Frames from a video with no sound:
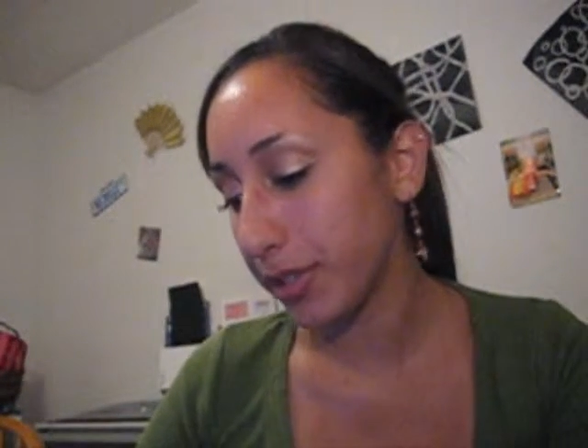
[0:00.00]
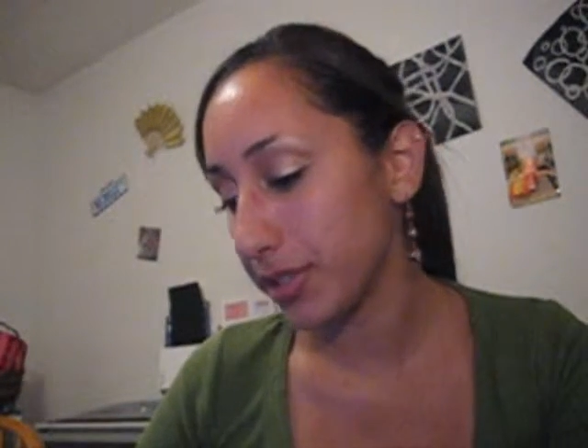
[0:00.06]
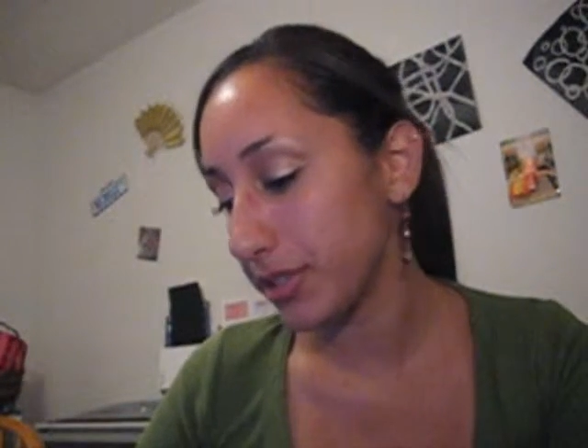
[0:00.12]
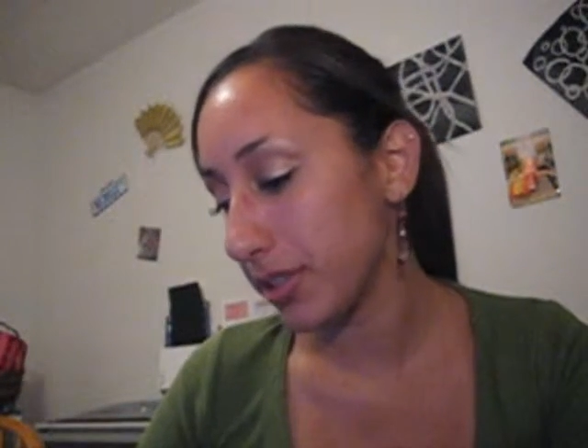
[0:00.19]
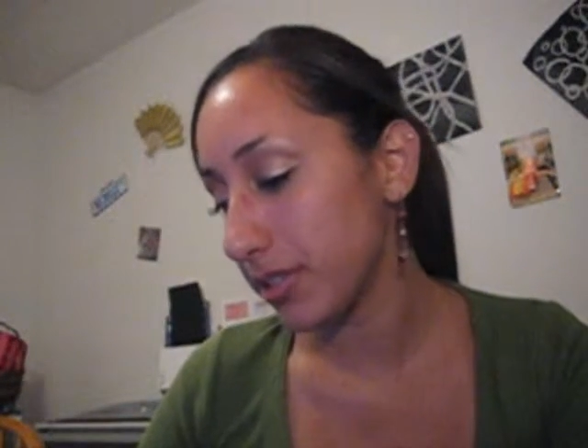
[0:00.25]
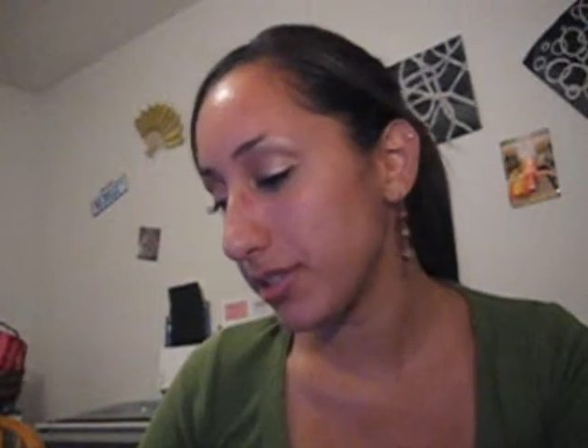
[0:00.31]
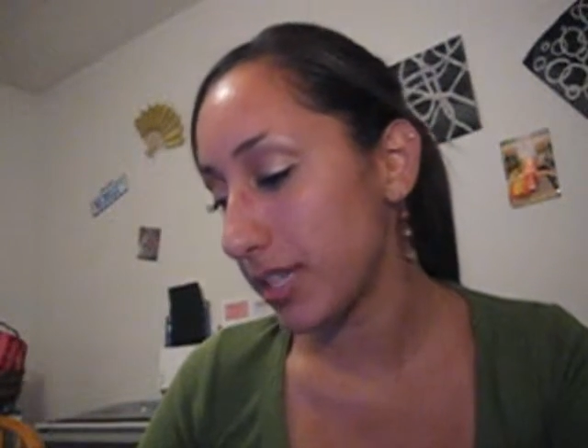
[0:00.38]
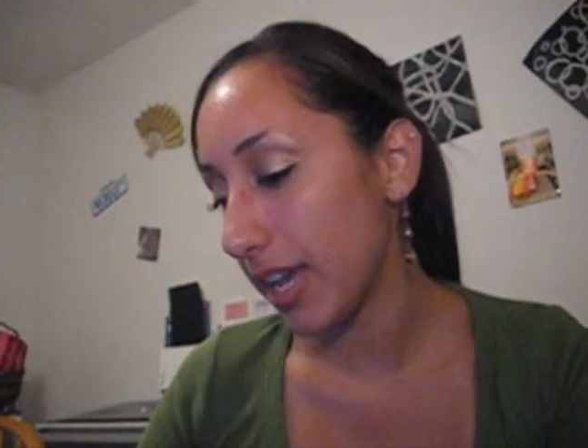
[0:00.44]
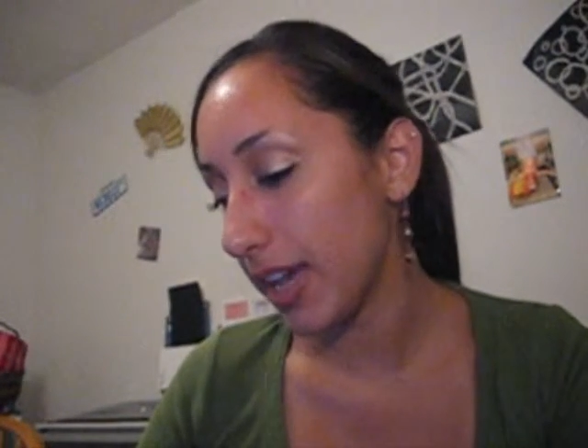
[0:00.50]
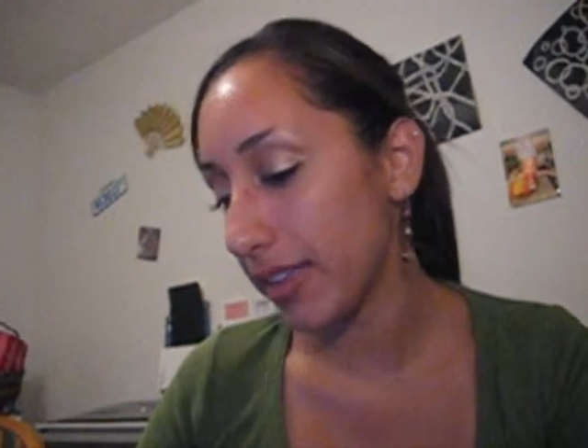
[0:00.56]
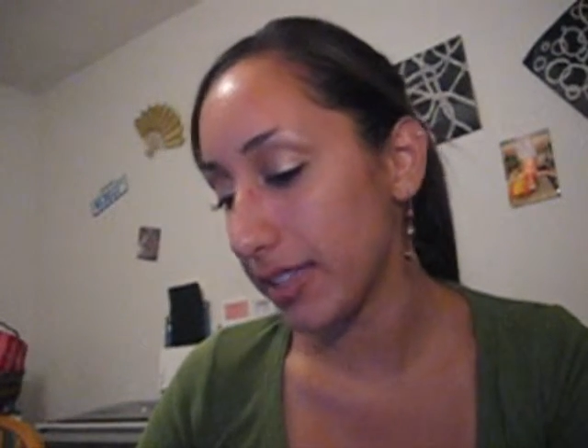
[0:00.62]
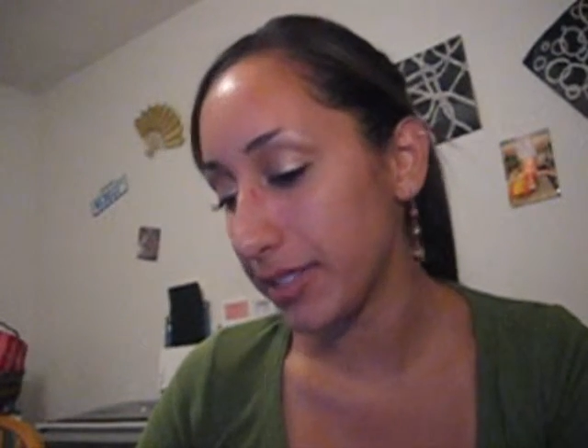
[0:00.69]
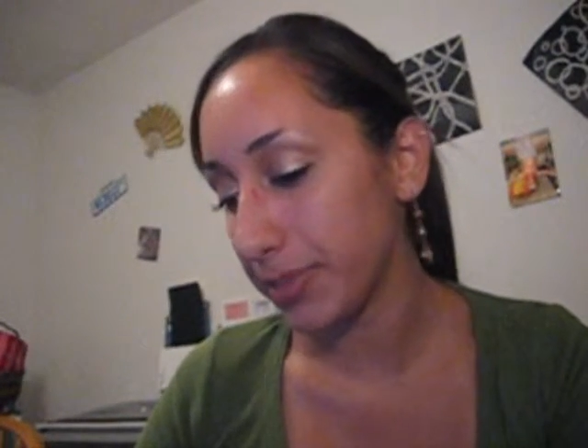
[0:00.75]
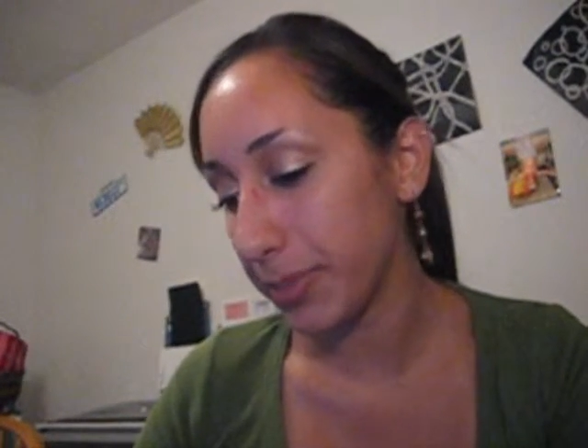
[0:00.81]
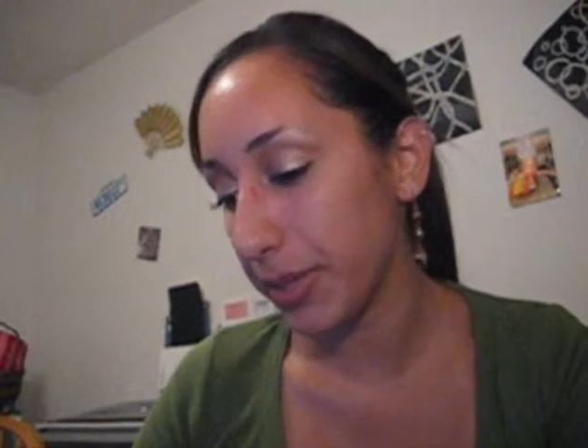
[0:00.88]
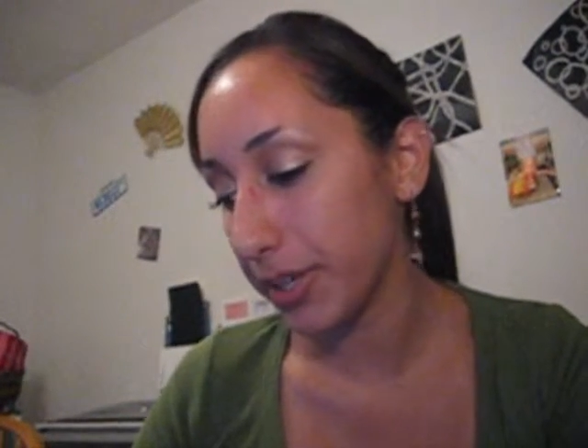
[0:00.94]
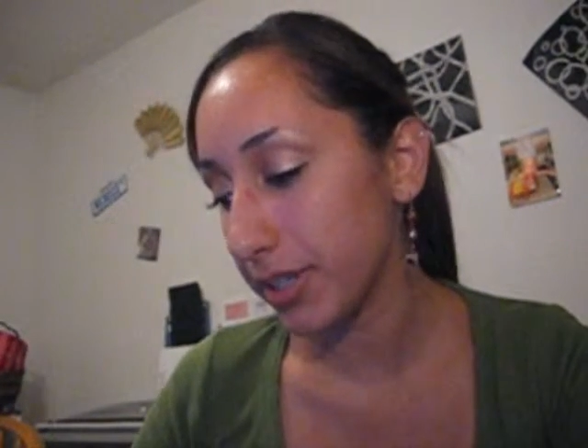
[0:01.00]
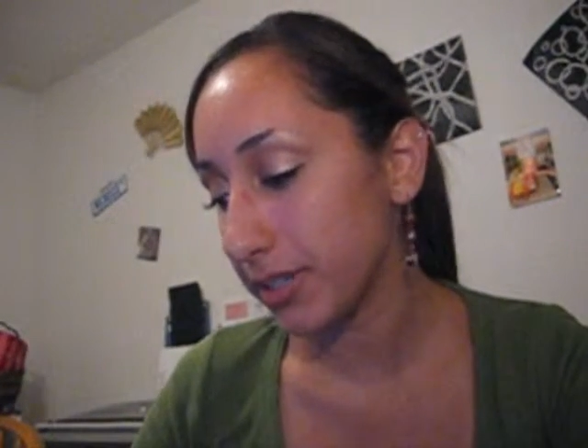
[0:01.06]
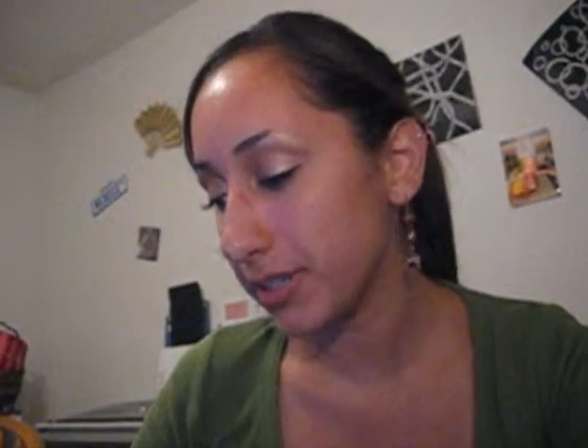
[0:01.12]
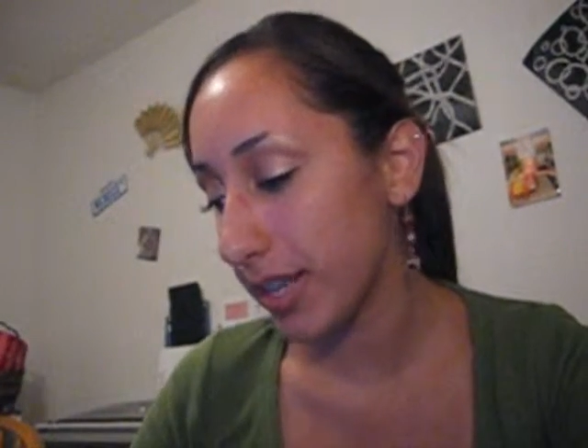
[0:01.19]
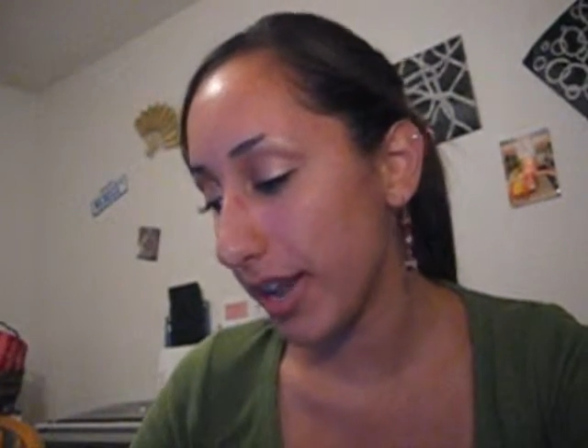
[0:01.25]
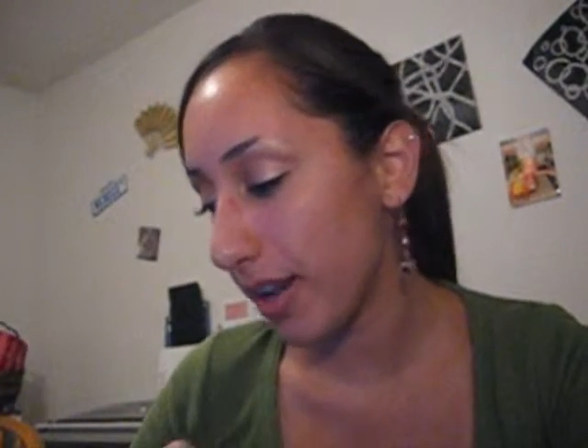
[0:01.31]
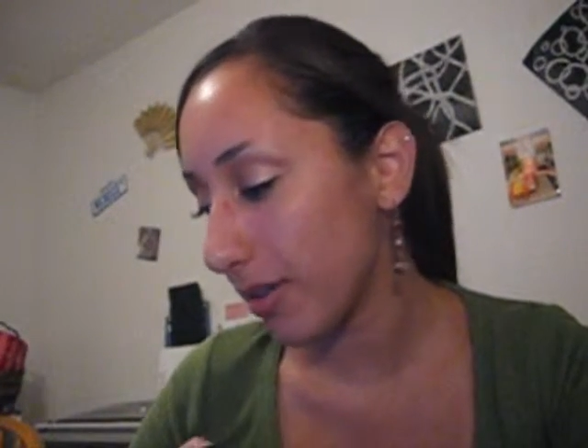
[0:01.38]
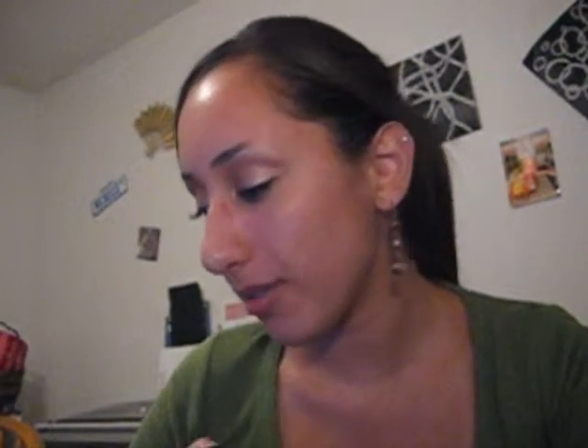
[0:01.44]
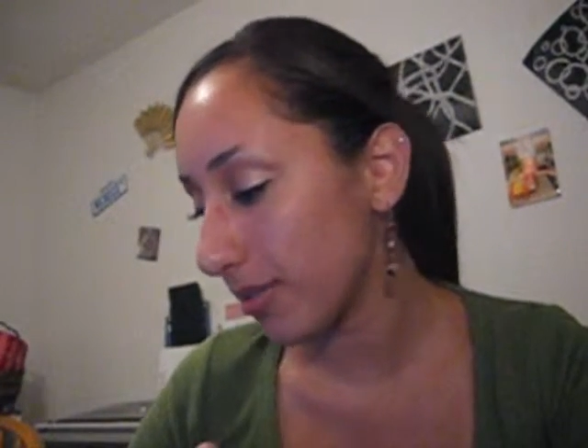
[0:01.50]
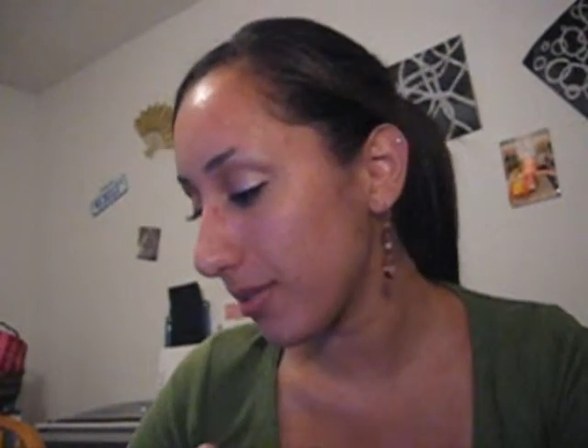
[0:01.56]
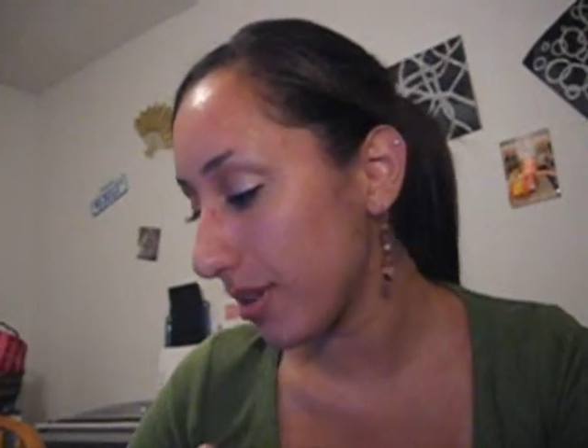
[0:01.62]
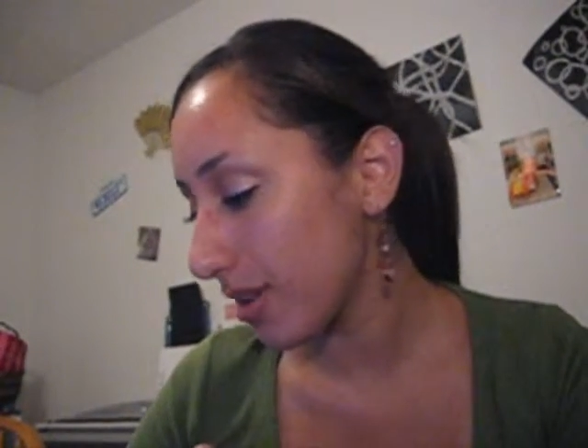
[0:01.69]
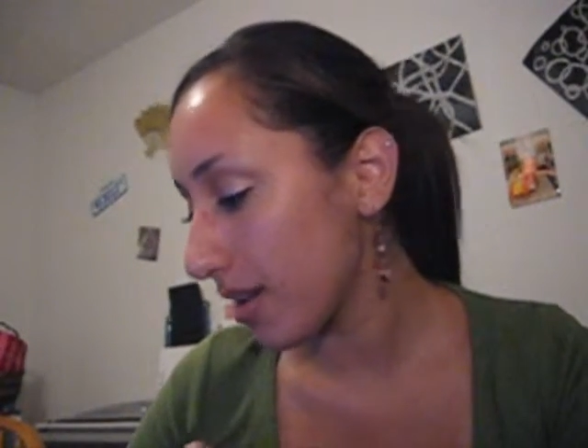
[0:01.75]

so I'll see how this works out.